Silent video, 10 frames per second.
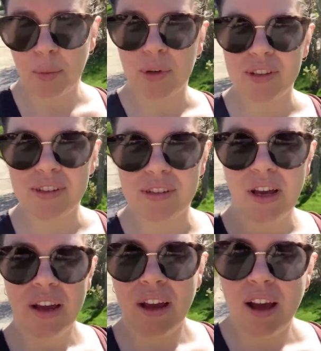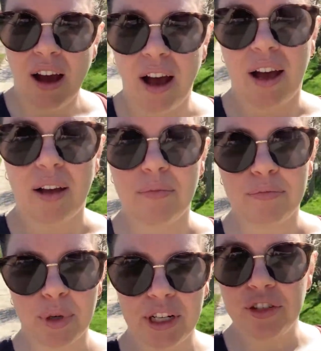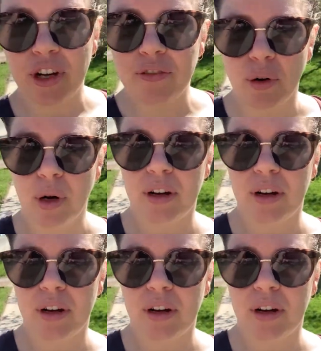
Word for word: was um, pretty straightforward.